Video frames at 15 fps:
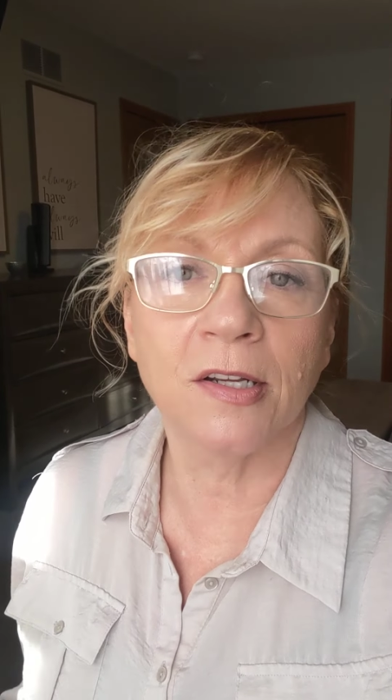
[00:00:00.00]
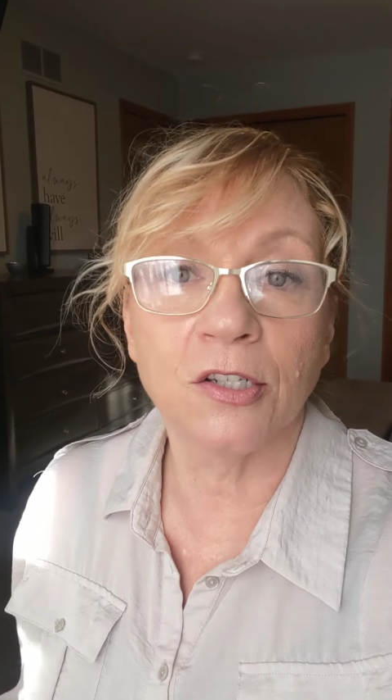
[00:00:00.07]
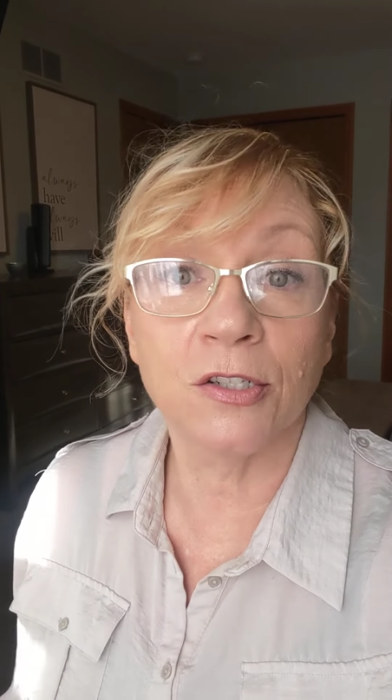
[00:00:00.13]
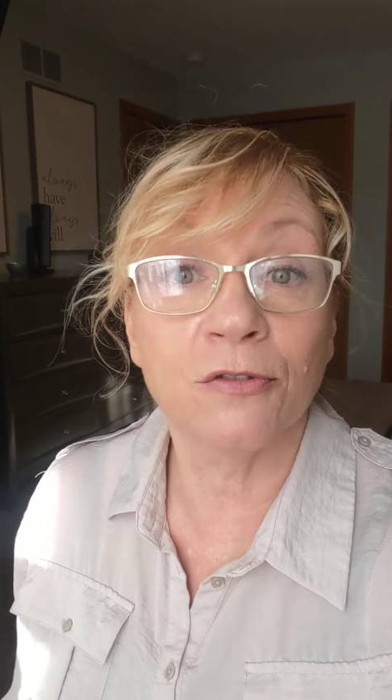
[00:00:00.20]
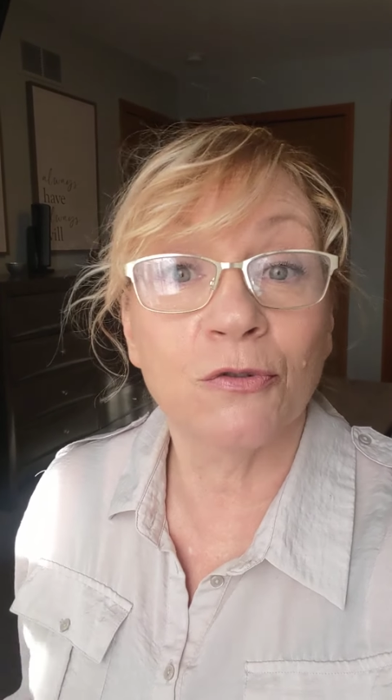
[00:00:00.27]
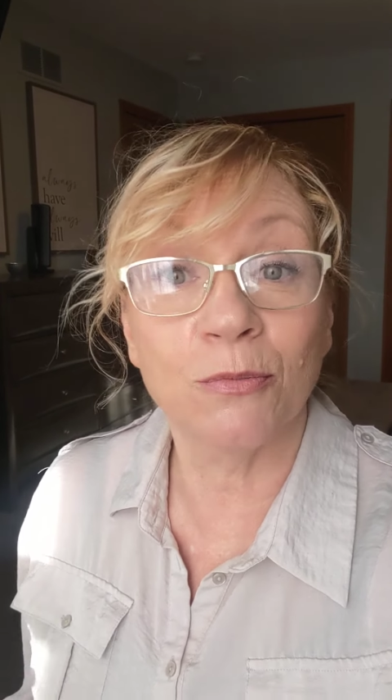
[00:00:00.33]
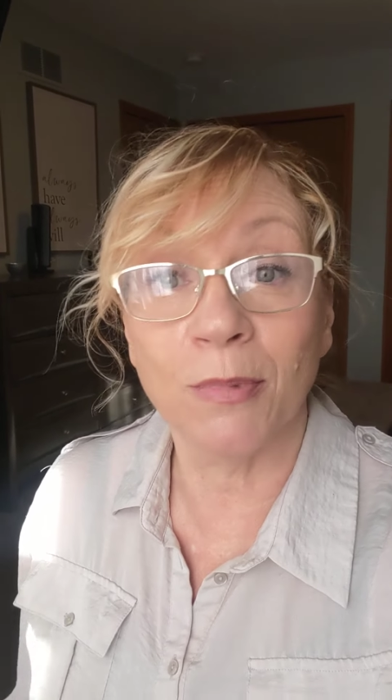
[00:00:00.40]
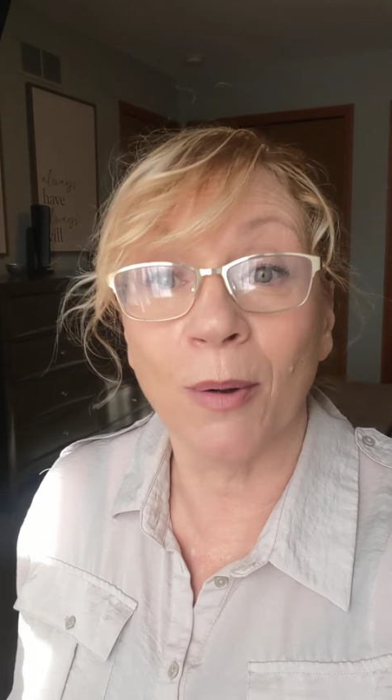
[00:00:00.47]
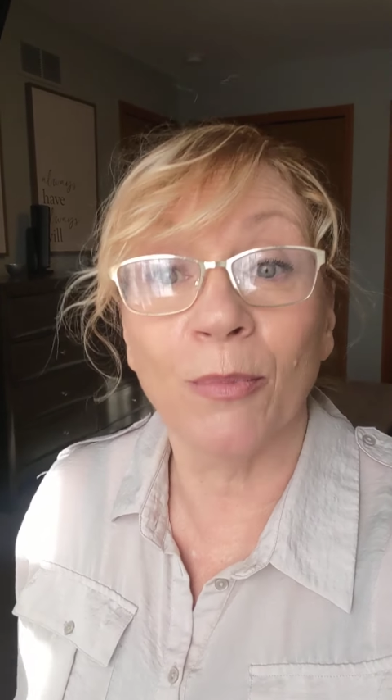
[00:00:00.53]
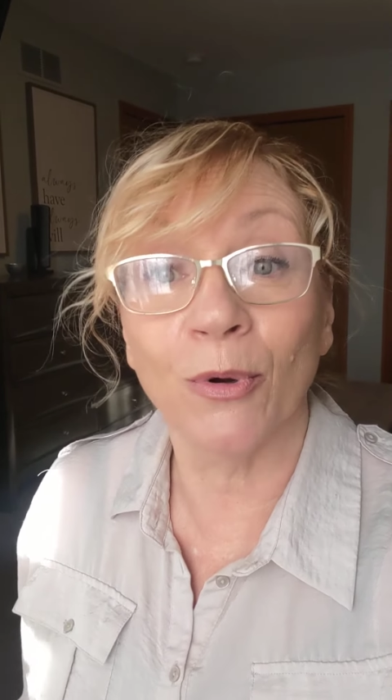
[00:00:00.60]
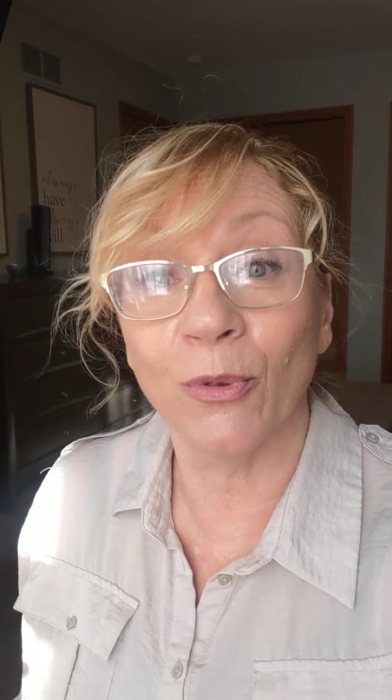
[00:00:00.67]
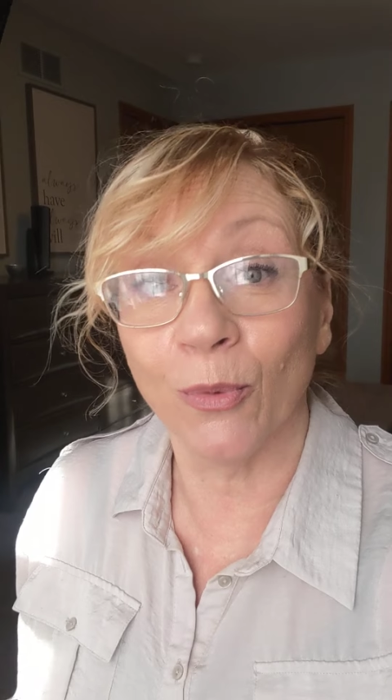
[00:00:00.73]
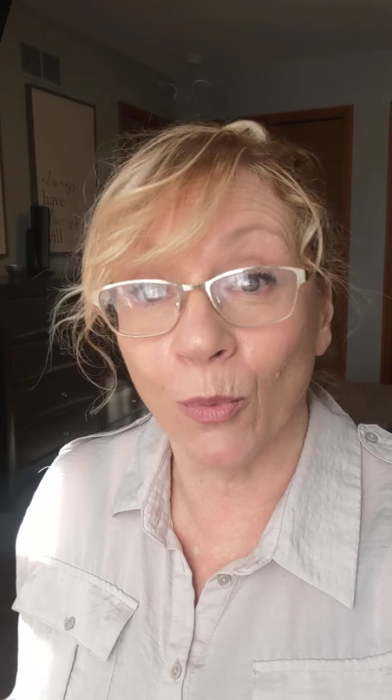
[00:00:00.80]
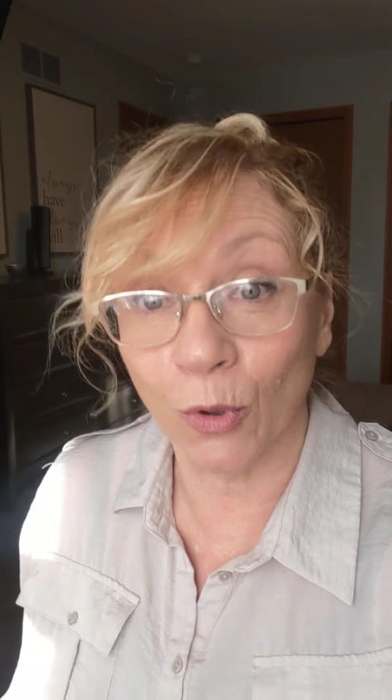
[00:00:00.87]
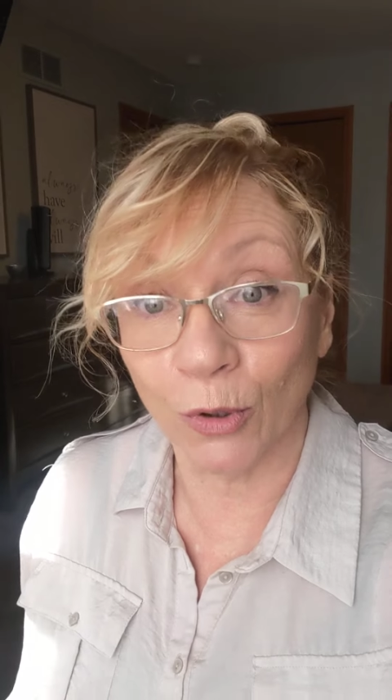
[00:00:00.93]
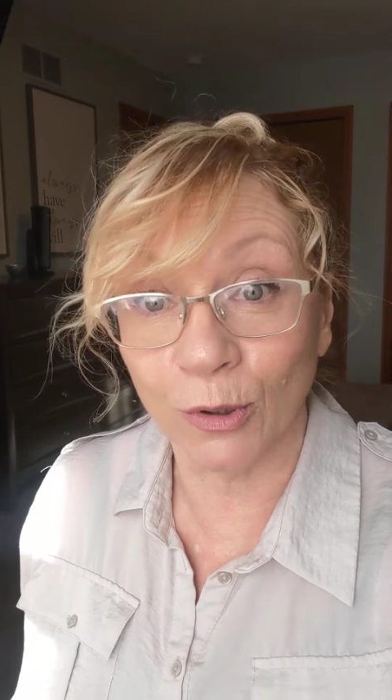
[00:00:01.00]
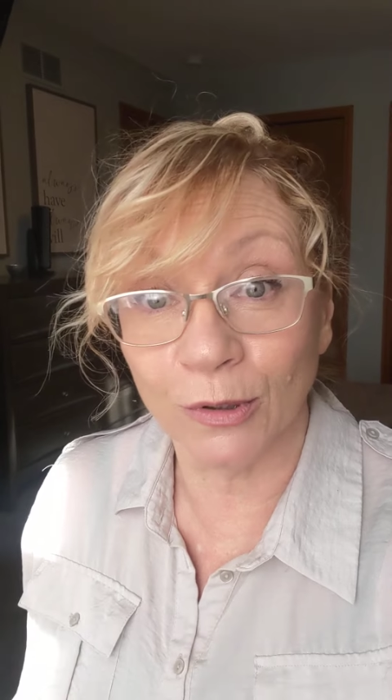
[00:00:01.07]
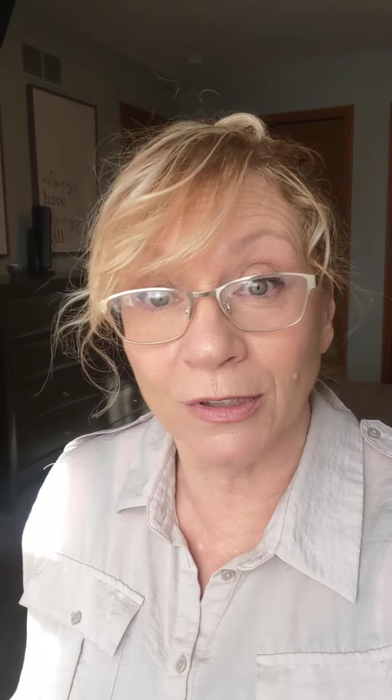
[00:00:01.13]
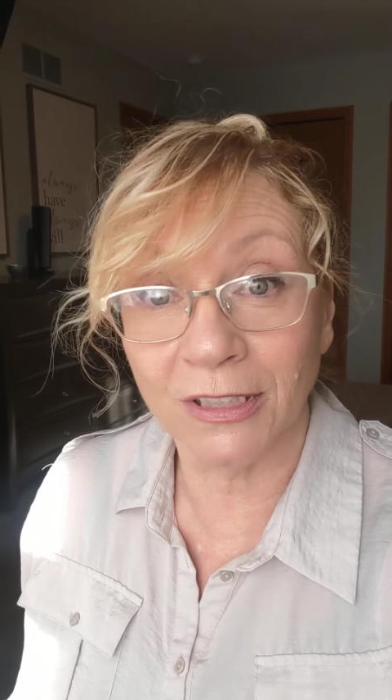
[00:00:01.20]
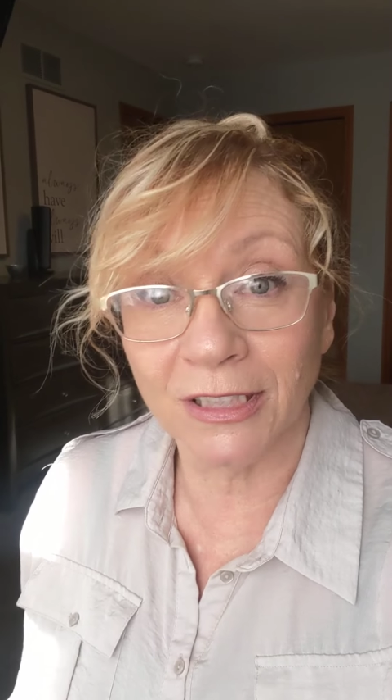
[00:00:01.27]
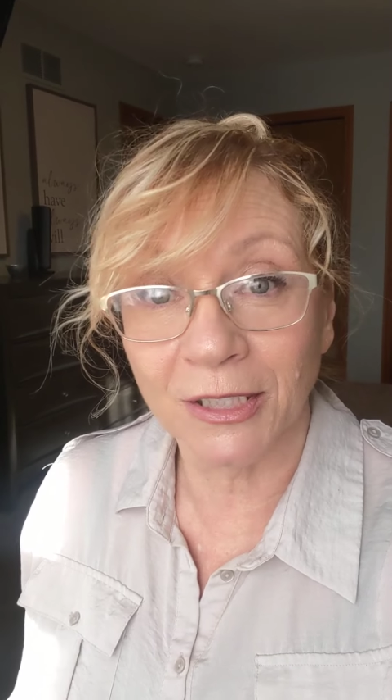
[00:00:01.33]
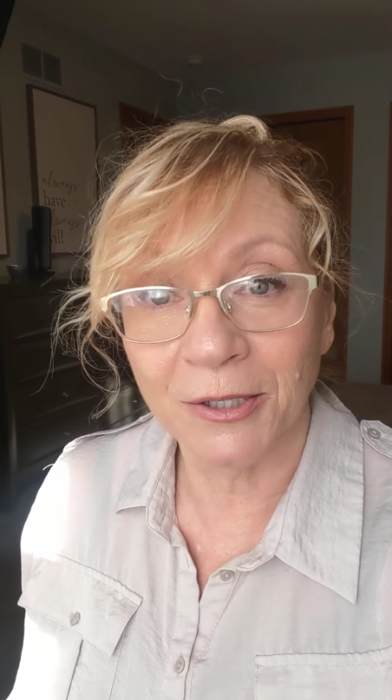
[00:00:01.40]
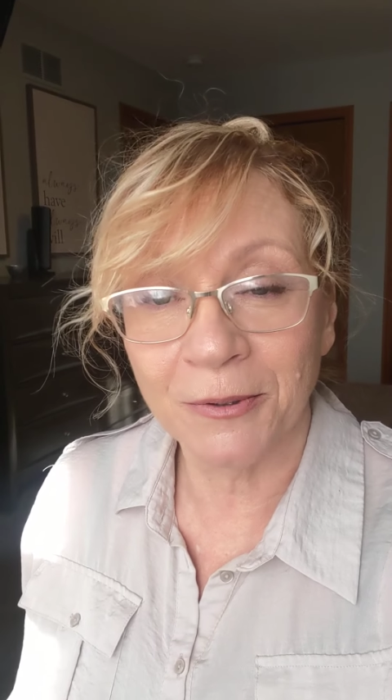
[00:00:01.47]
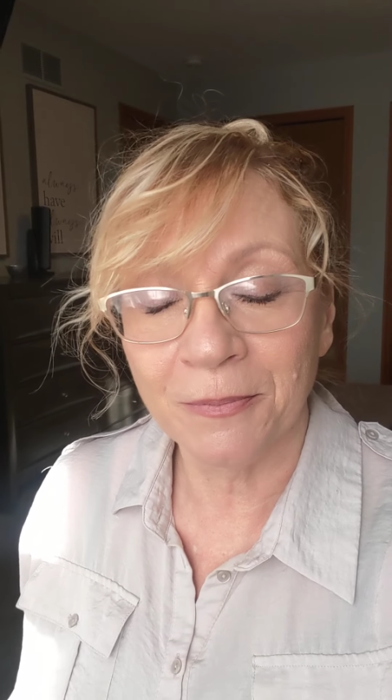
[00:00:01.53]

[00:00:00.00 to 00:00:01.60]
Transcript: I just remember the words.